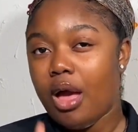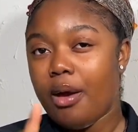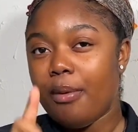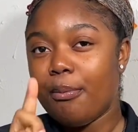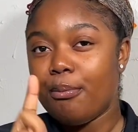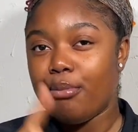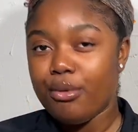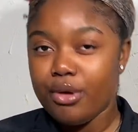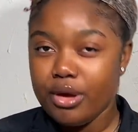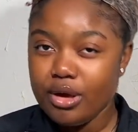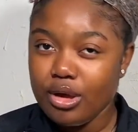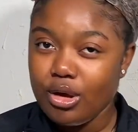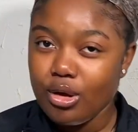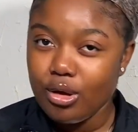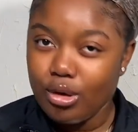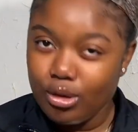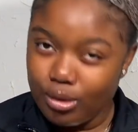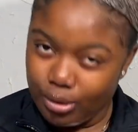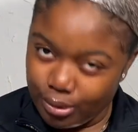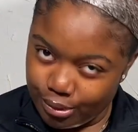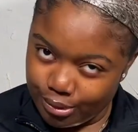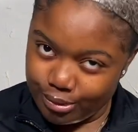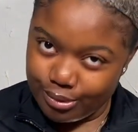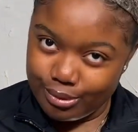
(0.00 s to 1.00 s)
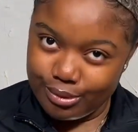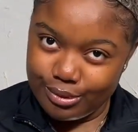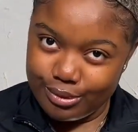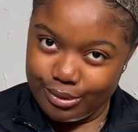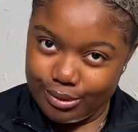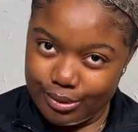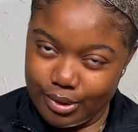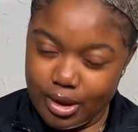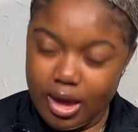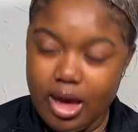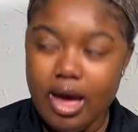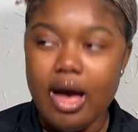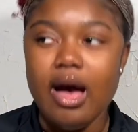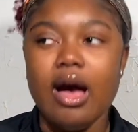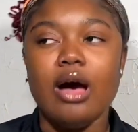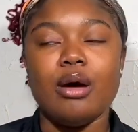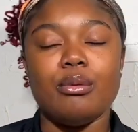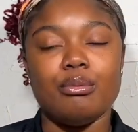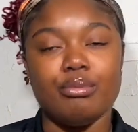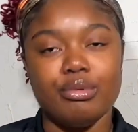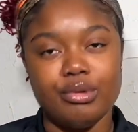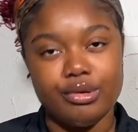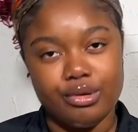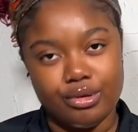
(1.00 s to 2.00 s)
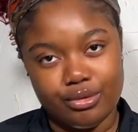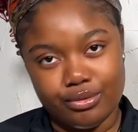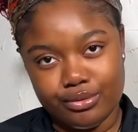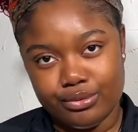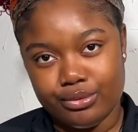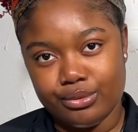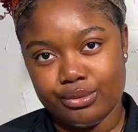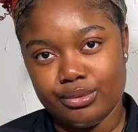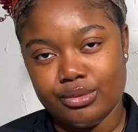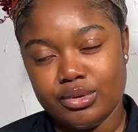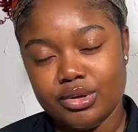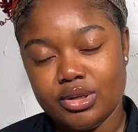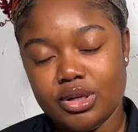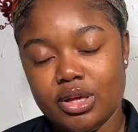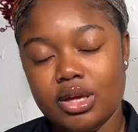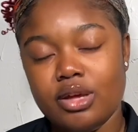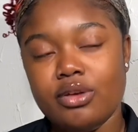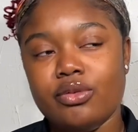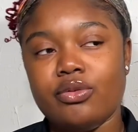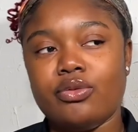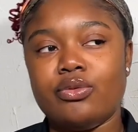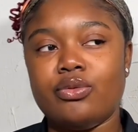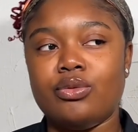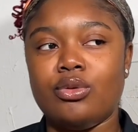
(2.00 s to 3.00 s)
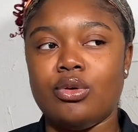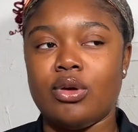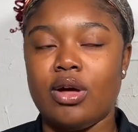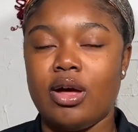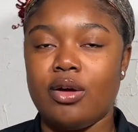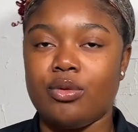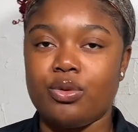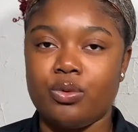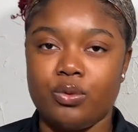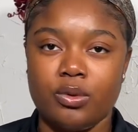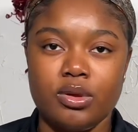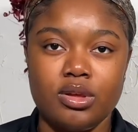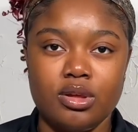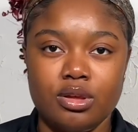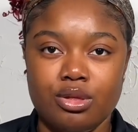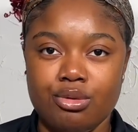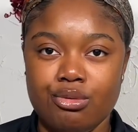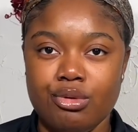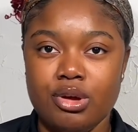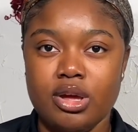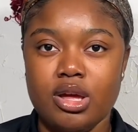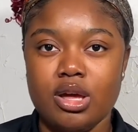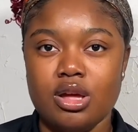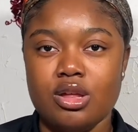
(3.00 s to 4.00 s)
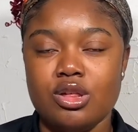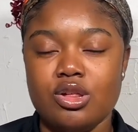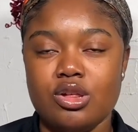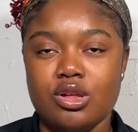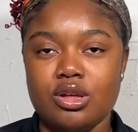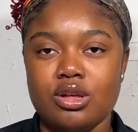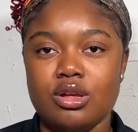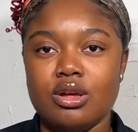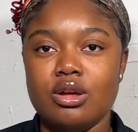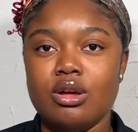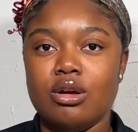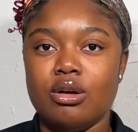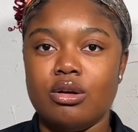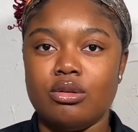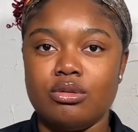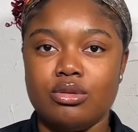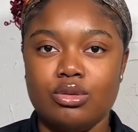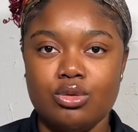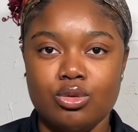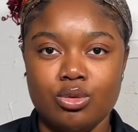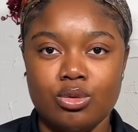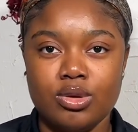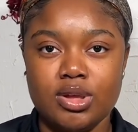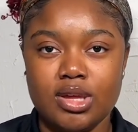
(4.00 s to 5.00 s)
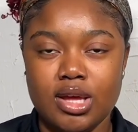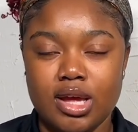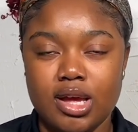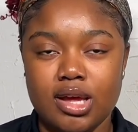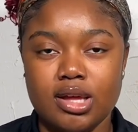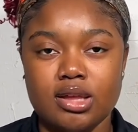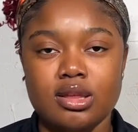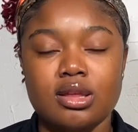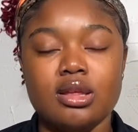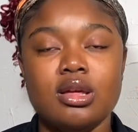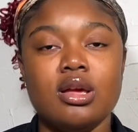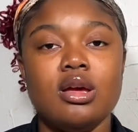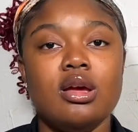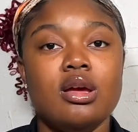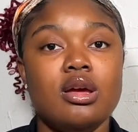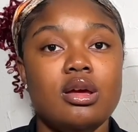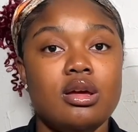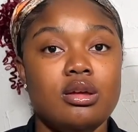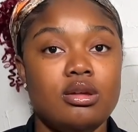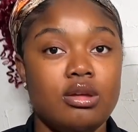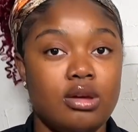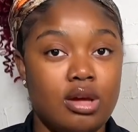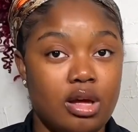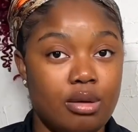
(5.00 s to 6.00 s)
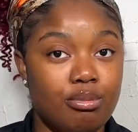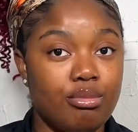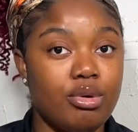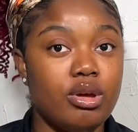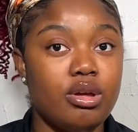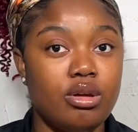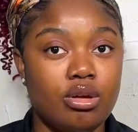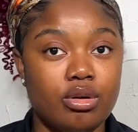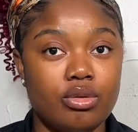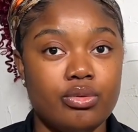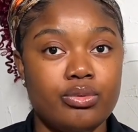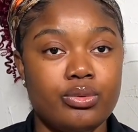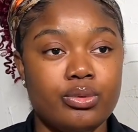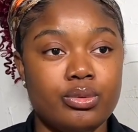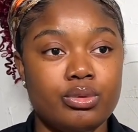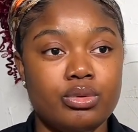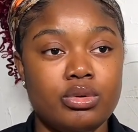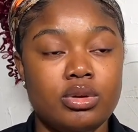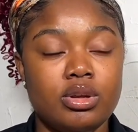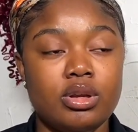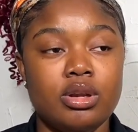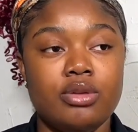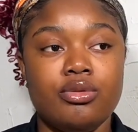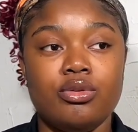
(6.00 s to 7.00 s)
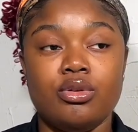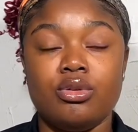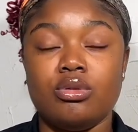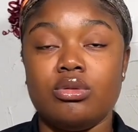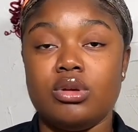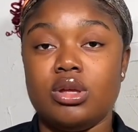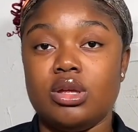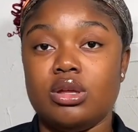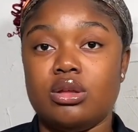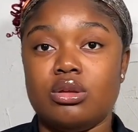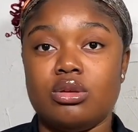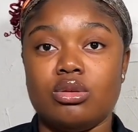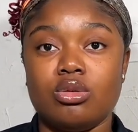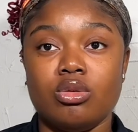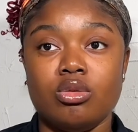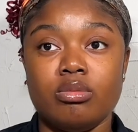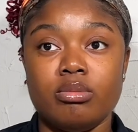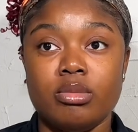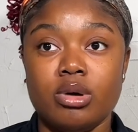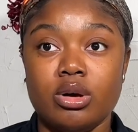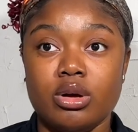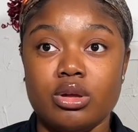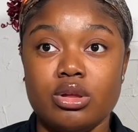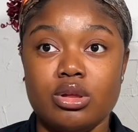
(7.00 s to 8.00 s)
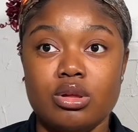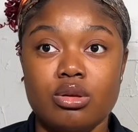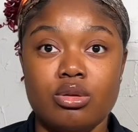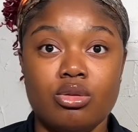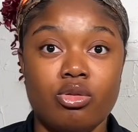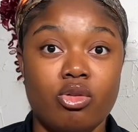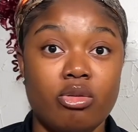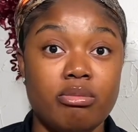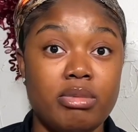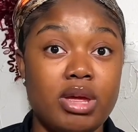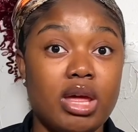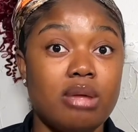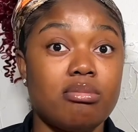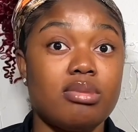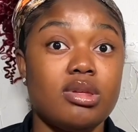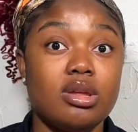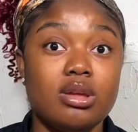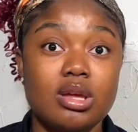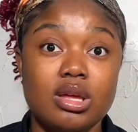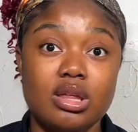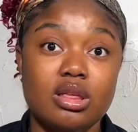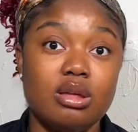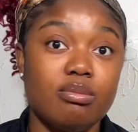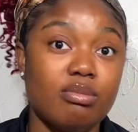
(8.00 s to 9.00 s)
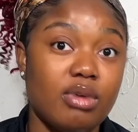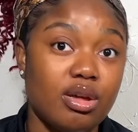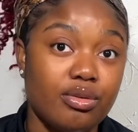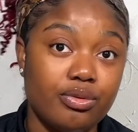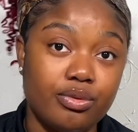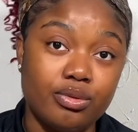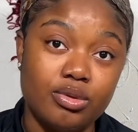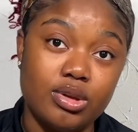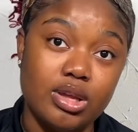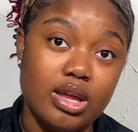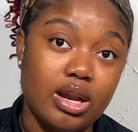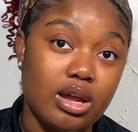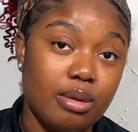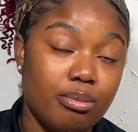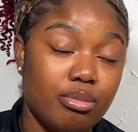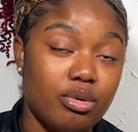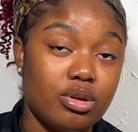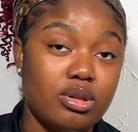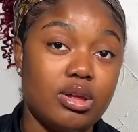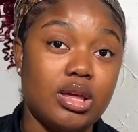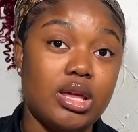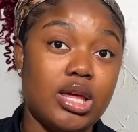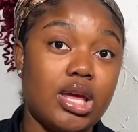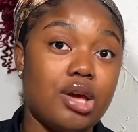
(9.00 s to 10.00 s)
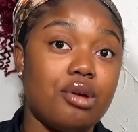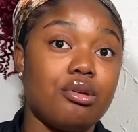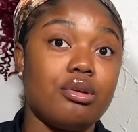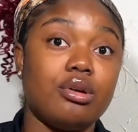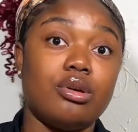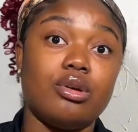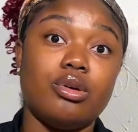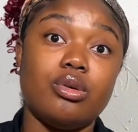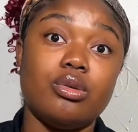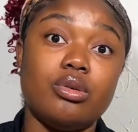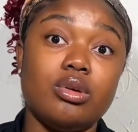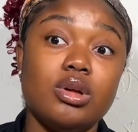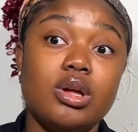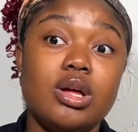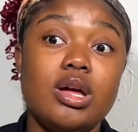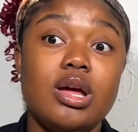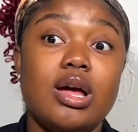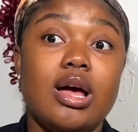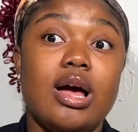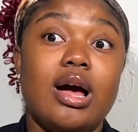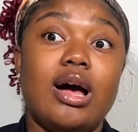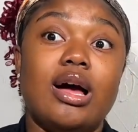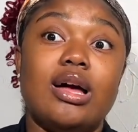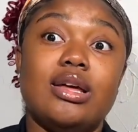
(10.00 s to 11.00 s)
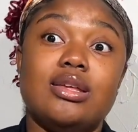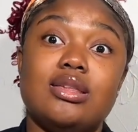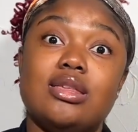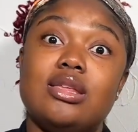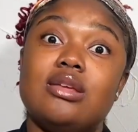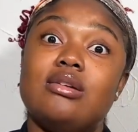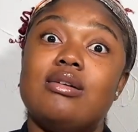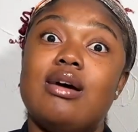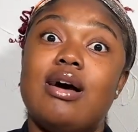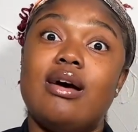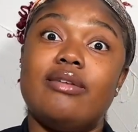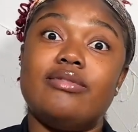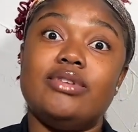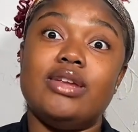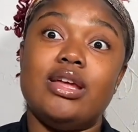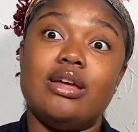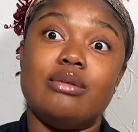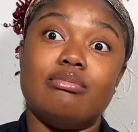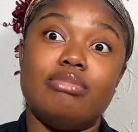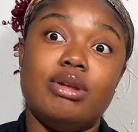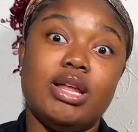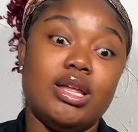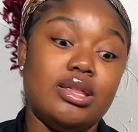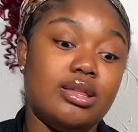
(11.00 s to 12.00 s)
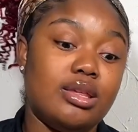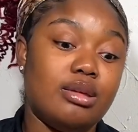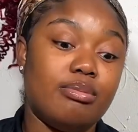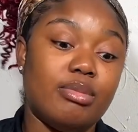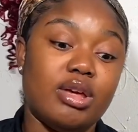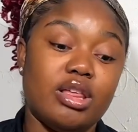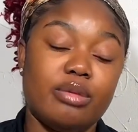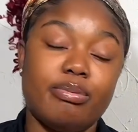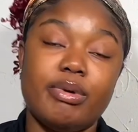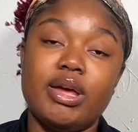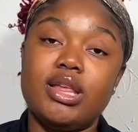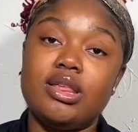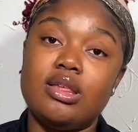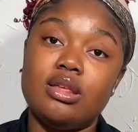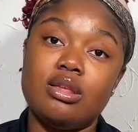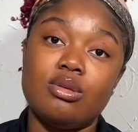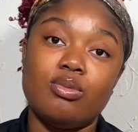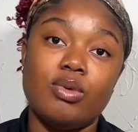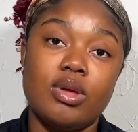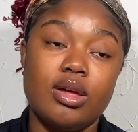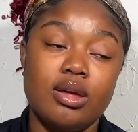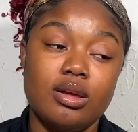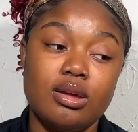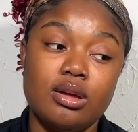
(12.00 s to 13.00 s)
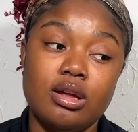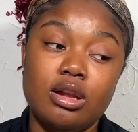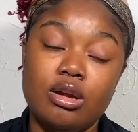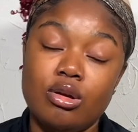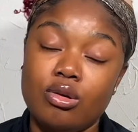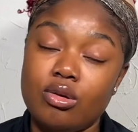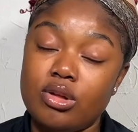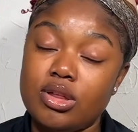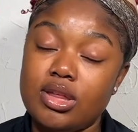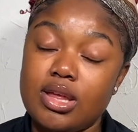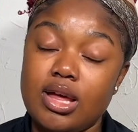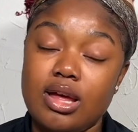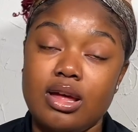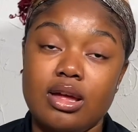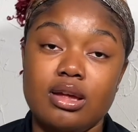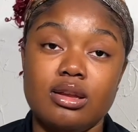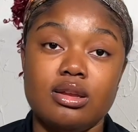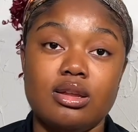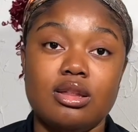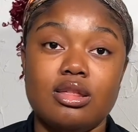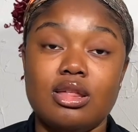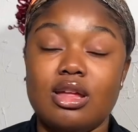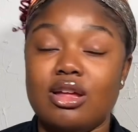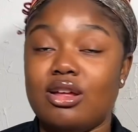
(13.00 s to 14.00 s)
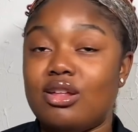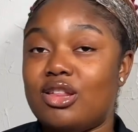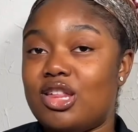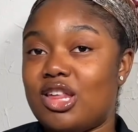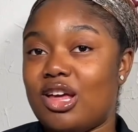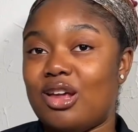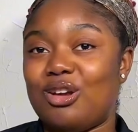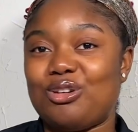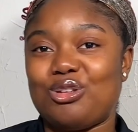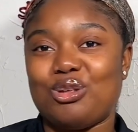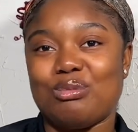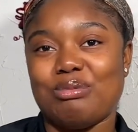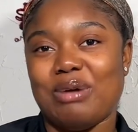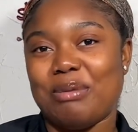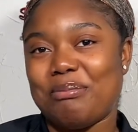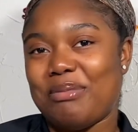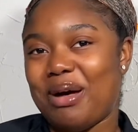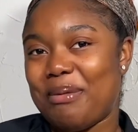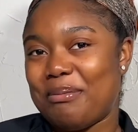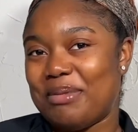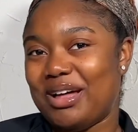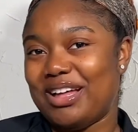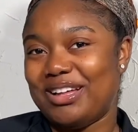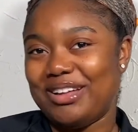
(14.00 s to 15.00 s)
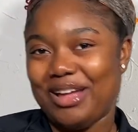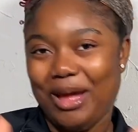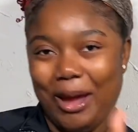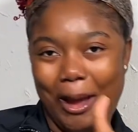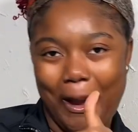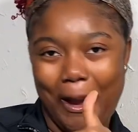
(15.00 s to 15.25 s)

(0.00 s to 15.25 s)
Bring your clothes and bring your food. If you have 23 kg, two sides, you can bring your food if you don't eat so much. So me, I'm still eating my food that I bought a year ago. I still have them plenty. My spices were a lot. And thanks, shout out to my mama.